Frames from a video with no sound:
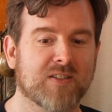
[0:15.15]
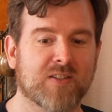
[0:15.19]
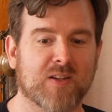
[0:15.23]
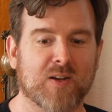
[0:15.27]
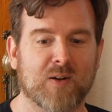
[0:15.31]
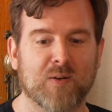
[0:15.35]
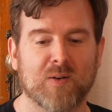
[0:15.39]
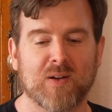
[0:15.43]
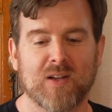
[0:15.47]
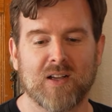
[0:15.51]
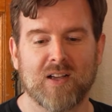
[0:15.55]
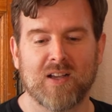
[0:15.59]

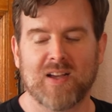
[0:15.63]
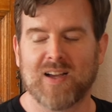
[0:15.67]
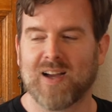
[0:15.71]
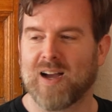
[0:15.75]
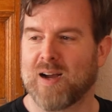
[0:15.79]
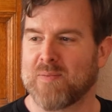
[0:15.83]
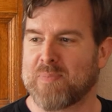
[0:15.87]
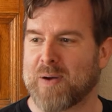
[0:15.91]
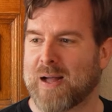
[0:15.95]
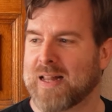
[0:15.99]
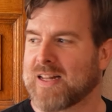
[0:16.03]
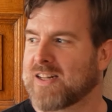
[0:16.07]
So
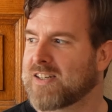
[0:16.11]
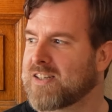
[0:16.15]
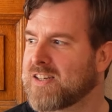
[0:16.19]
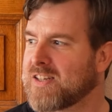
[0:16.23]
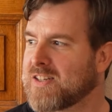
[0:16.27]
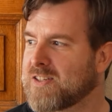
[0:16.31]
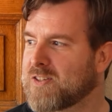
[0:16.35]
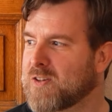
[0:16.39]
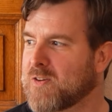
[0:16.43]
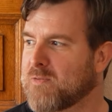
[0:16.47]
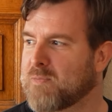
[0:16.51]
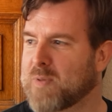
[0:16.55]

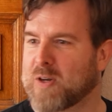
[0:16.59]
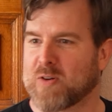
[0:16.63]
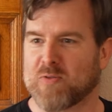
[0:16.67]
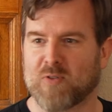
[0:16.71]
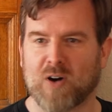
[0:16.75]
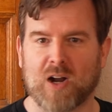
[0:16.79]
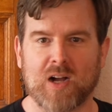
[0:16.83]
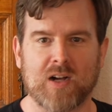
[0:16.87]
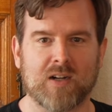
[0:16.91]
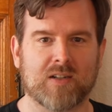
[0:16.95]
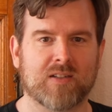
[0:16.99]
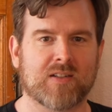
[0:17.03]
apologies, you've been
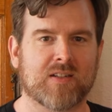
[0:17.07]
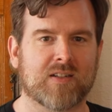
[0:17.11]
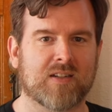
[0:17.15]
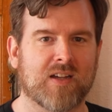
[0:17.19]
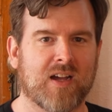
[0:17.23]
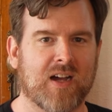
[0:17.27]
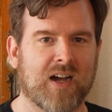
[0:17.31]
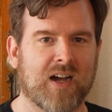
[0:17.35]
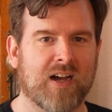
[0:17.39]
rugged.